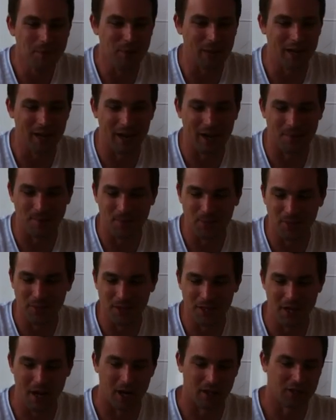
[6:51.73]
But,
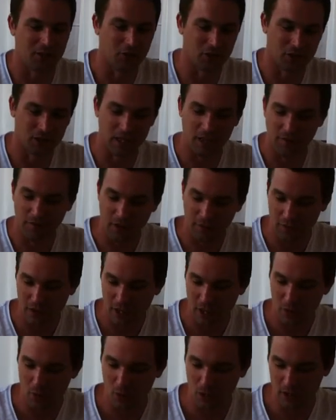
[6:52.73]
you know, seriously, if
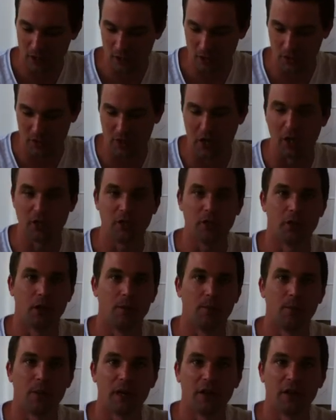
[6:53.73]
you don't want to do it, don't do it.